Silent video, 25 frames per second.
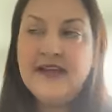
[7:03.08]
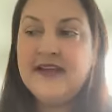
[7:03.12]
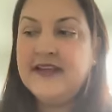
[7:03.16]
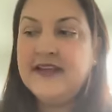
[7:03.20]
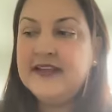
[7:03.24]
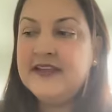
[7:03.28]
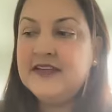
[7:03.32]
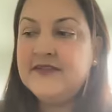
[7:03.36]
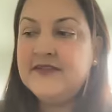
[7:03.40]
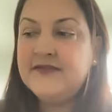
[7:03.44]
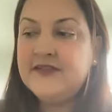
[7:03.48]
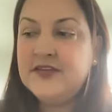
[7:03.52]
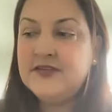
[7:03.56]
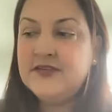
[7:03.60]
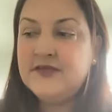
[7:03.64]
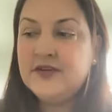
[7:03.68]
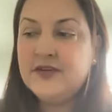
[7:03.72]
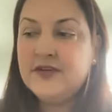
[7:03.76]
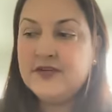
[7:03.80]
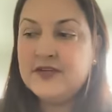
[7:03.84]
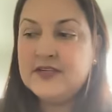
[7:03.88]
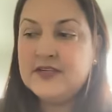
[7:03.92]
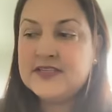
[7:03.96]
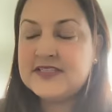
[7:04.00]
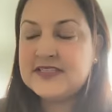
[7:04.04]
and if you
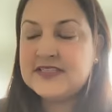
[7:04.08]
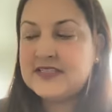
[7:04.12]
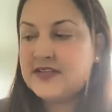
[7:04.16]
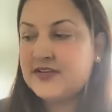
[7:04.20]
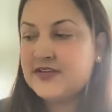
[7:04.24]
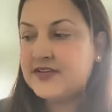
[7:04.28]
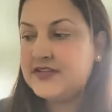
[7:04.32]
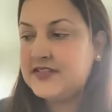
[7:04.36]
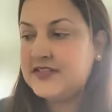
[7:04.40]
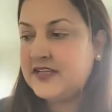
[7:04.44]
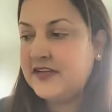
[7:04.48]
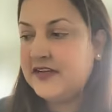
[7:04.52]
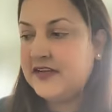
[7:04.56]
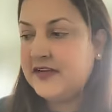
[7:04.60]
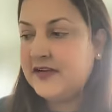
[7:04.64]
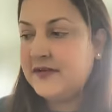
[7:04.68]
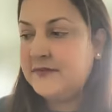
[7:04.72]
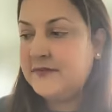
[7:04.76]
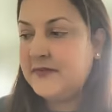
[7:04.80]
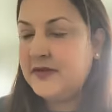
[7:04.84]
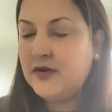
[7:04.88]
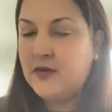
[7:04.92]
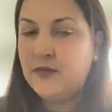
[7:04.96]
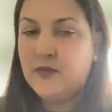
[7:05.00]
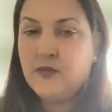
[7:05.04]
notice, there's a
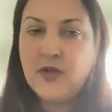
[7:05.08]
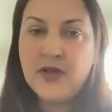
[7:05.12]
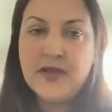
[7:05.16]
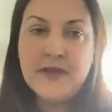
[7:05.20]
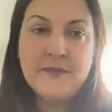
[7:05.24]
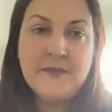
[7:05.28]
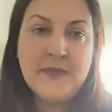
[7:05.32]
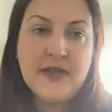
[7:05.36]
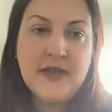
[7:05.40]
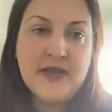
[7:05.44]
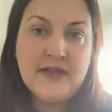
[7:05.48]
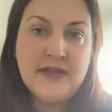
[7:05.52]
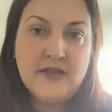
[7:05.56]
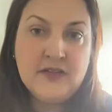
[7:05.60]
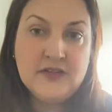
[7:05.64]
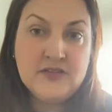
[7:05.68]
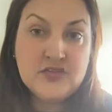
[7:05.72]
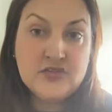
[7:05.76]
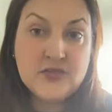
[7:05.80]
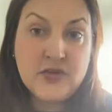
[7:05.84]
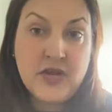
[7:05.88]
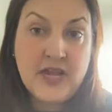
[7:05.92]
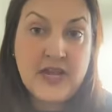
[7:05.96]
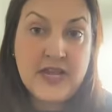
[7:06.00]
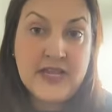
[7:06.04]
1 mile
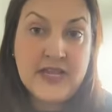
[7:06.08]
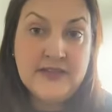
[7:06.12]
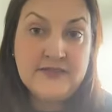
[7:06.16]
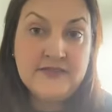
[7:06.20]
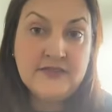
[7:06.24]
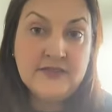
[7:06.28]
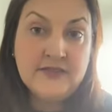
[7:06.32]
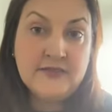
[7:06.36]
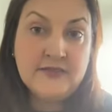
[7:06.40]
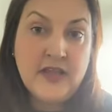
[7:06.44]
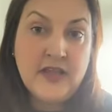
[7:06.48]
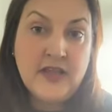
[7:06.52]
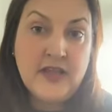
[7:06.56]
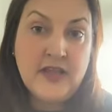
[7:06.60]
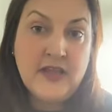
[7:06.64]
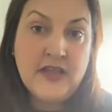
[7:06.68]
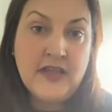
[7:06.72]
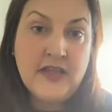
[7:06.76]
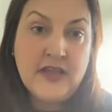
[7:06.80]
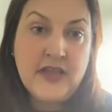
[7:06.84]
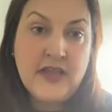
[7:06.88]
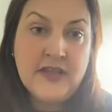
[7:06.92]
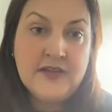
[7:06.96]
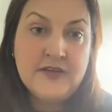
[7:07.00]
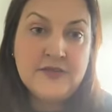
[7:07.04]
drive.
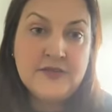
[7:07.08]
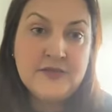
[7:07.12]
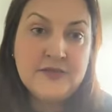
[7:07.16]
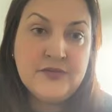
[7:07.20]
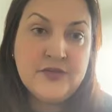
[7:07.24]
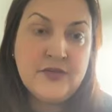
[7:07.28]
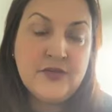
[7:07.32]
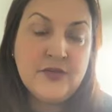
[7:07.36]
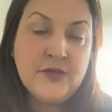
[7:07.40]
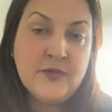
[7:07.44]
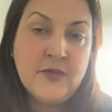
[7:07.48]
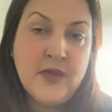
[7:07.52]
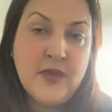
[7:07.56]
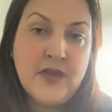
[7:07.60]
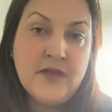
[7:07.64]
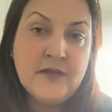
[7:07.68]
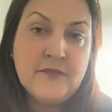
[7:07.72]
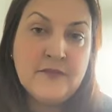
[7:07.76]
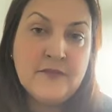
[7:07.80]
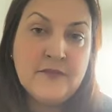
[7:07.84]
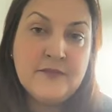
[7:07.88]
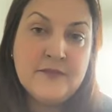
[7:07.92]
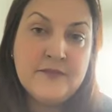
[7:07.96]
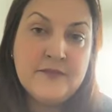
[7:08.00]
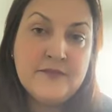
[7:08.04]
I don't
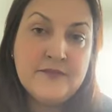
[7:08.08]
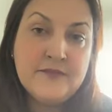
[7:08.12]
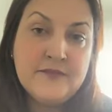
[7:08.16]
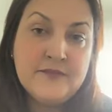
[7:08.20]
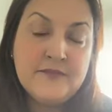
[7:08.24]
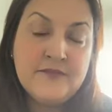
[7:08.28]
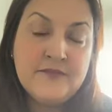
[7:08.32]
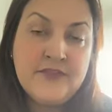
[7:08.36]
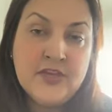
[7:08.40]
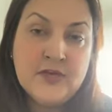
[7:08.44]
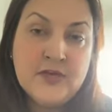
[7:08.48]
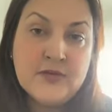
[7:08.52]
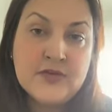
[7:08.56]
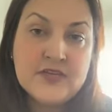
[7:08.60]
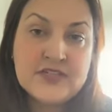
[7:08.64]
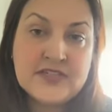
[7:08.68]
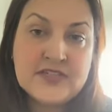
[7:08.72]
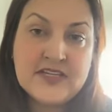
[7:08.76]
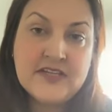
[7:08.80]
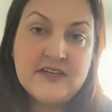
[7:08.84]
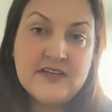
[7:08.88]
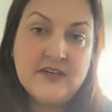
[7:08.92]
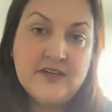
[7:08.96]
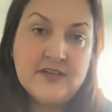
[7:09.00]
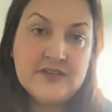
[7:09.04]
know, viewers
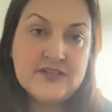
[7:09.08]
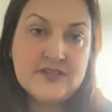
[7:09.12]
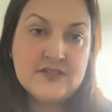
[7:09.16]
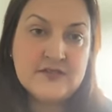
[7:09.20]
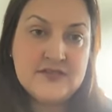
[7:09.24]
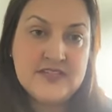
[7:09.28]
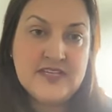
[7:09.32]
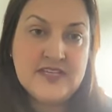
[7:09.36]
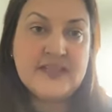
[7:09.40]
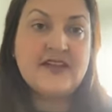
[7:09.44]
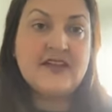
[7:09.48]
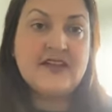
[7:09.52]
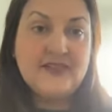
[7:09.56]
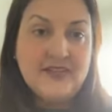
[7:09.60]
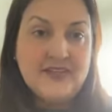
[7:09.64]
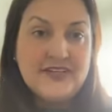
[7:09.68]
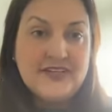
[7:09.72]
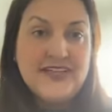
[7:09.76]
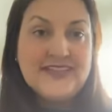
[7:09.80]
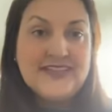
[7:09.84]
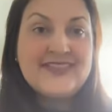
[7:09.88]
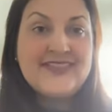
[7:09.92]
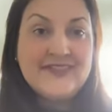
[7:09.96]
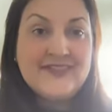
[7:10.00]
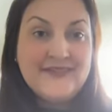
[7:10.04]
can also take a look
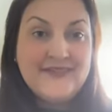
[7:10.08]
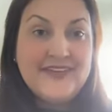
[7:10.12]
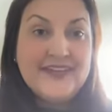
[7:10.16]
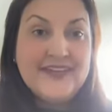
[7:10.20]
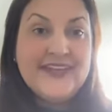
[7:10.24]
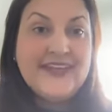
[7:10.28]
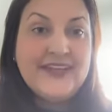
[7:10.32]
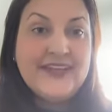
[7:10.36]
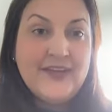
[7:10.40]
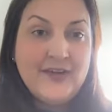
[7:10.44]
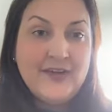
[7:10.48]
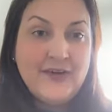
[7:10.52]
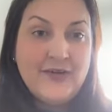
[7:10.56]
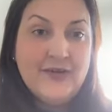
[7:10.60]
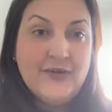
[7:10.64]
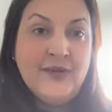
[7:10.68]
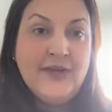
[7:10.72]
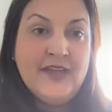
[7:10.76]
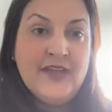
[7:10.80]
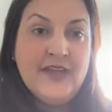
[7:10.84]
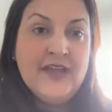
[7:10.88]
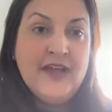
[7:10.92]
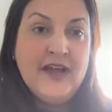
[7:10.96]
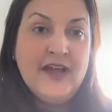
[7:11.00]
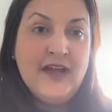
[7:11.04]
at the video,
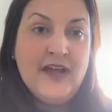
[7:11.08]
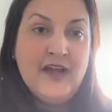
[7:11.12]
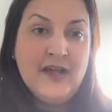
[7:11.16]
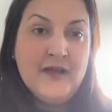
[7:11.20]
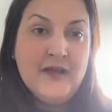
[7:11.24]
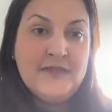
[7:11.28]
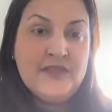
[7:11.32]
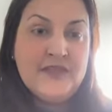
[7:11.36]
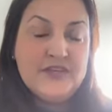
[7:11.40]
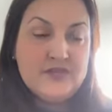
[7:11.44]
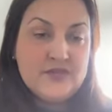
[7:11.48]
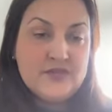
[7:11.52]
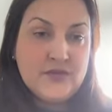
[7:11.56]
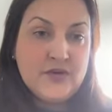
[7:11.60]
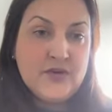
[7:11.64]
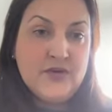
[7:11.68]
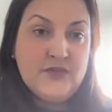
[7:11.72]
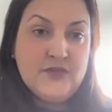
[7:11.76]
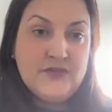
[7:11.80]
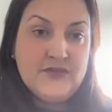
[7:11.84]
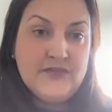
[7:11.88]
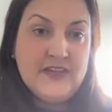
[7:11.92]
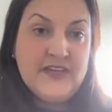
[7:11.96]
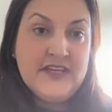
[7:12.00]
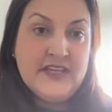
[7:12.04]
the
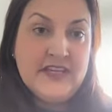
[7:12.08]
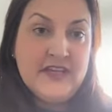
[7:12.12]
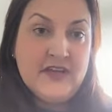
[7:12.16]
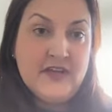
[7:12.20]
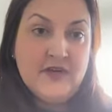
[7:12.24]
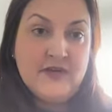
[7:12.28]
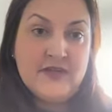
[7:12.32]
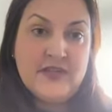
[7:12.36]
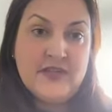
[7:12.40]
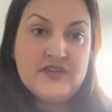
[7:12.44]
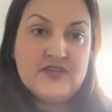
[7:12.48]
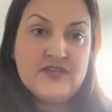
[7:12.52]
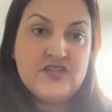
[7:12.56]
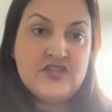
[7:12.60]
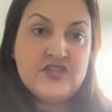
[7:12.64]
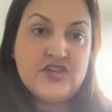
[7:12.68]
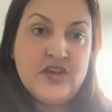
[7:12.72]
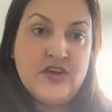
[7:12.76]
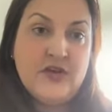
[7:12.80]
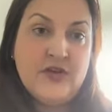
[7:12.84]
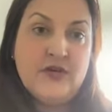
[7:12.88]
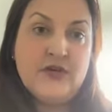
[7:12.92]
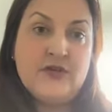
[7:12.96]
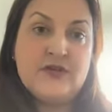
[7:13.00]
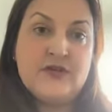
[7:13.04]
drone video that
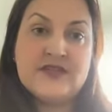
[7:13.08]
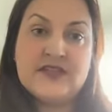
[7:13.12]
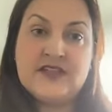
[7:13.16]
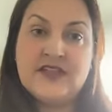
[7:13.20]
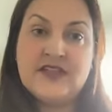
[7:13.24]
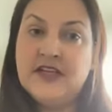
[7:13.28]
shows